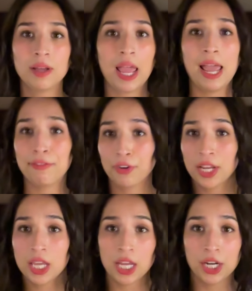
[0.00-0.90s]
every
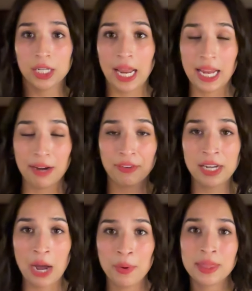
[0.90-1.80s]

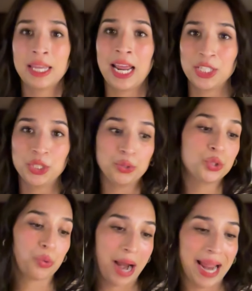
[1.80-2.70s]
now and then I do
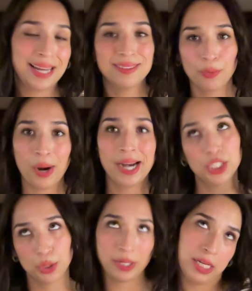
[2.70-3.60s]
try, or I
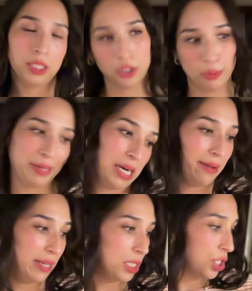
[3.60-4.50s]
do eat a little bit of
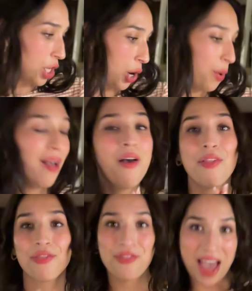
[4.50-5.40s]
it. So
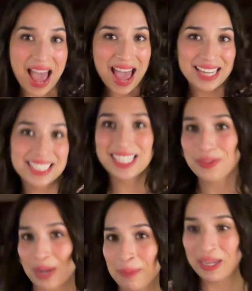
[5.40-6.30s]
that is
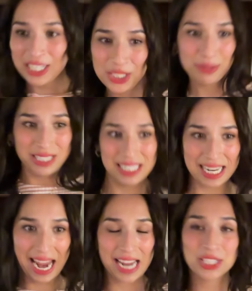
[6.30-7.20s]
what I'm gonna do
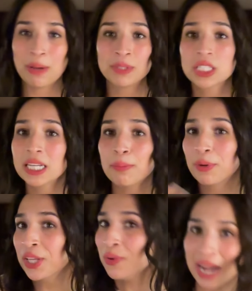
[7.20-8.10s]
today. So I'm just gonna
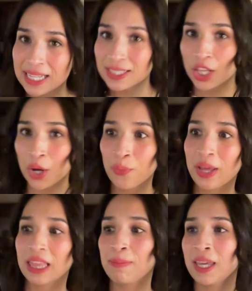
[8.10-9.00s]
bring you guys along
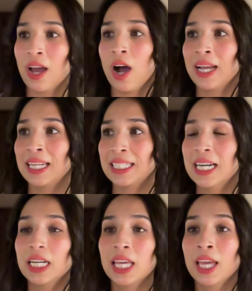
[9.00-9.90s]
with me on
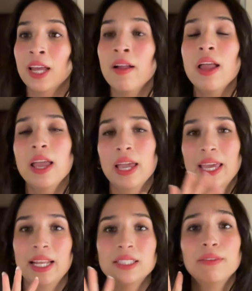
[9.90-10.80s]
cooking. It
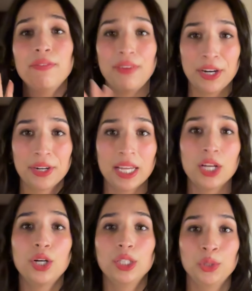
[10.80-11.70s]
is a very
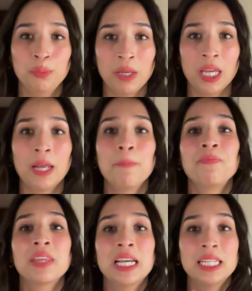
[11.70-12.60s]
gloomy
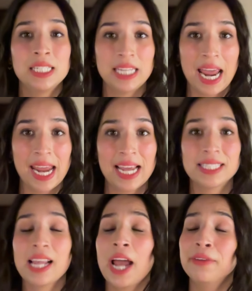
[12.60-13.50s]
day. It's
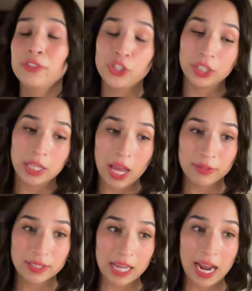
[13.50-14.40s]
kind of chilly
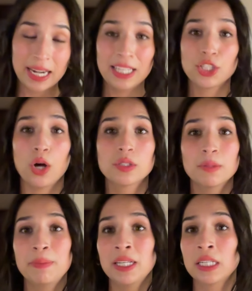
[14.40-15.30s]
outside. It's also
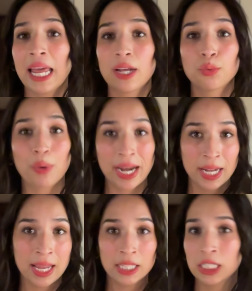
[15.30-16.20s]
been like
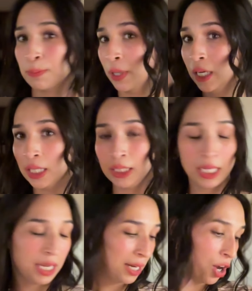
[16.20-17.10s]
raining and
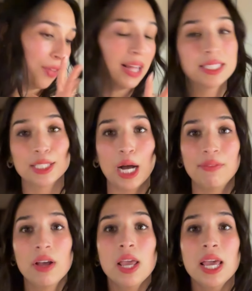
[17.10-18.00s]
sprinkling and all that
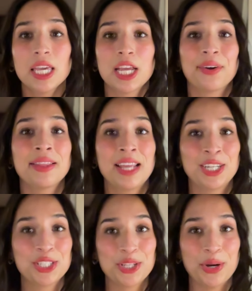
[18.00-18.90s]
stuff here and there.
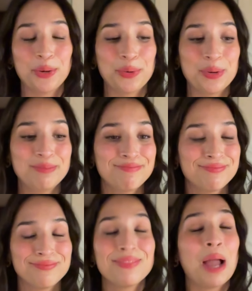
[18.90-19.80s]
So
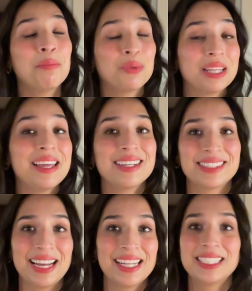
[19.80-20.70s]
I'm really
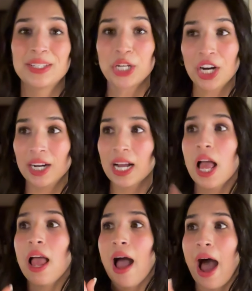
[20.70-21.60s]
excited to cook.
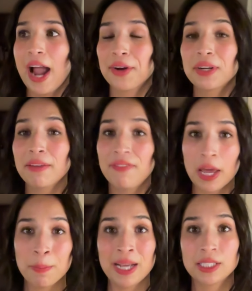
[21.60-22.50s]
I already
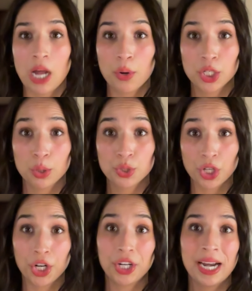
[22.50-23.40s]
fed my sourdough
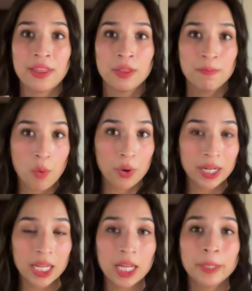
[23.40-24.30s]
starter in the
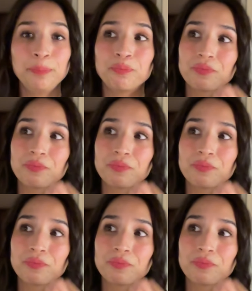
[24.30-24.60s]
morning,